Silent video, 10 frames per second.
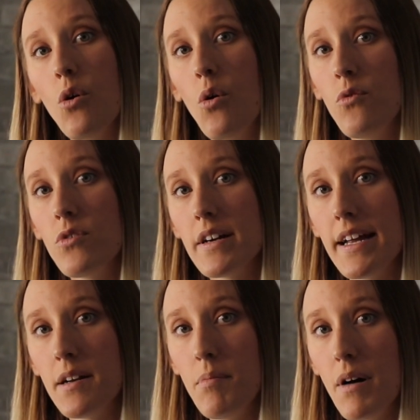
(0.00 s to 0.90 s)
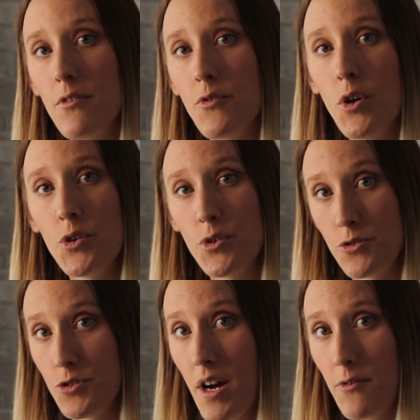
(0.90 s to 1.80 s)
over and above
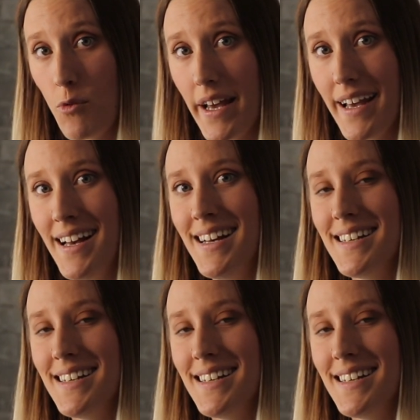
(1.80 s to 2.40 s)
your driveway